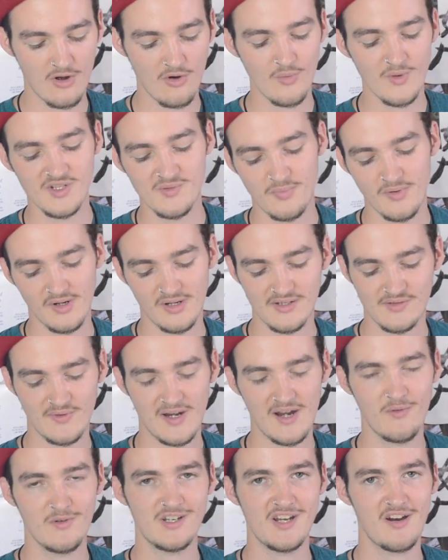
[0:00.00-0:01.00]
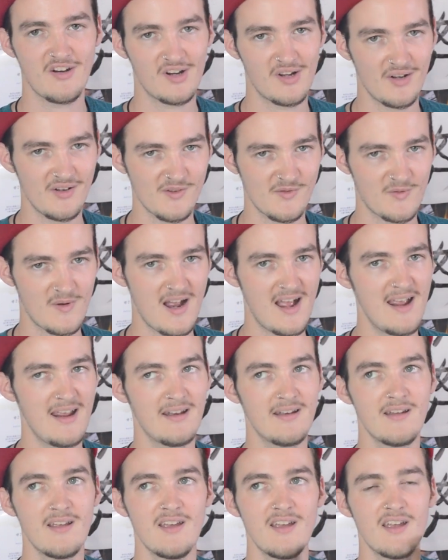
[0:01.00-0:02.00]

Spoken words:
oh, which book is right, which haircut is right.